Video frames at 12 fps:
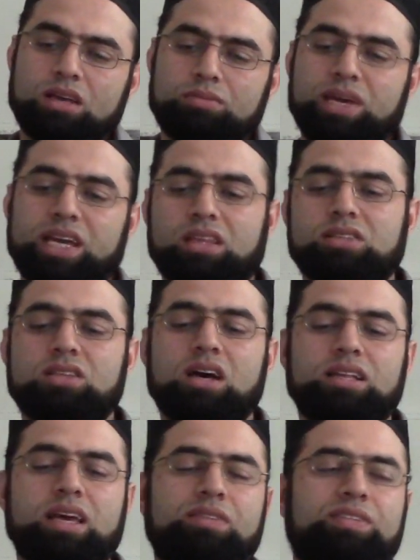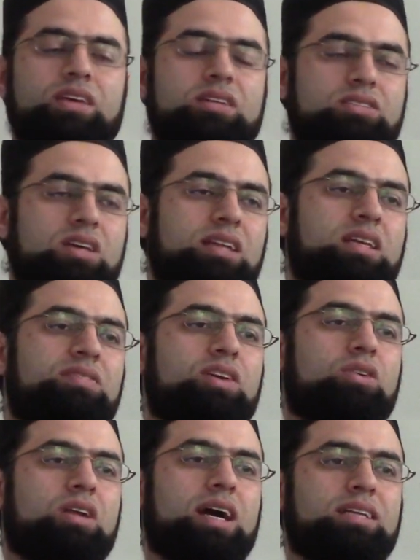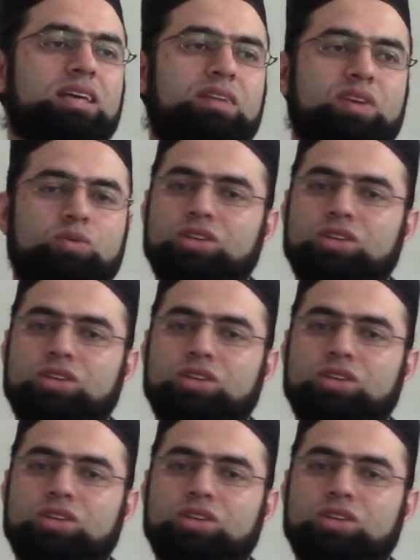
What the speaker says: Make the sad heavy or light heavy.